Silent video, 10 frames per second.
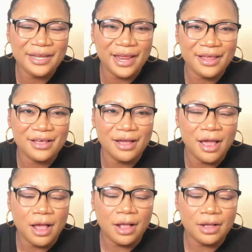Like
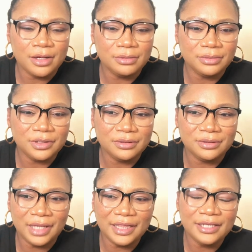
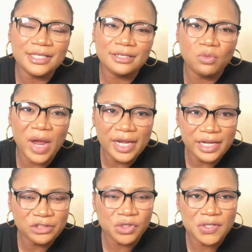I think there's a wide
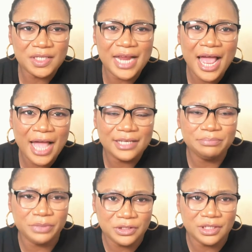leg trouser that had a
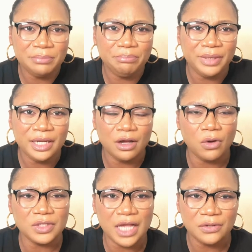big
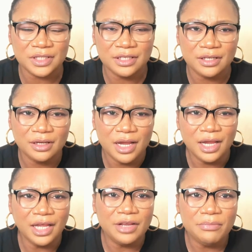cutout
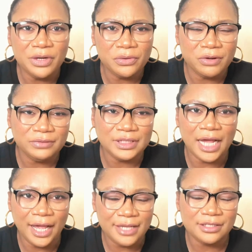in the middle of the thighs.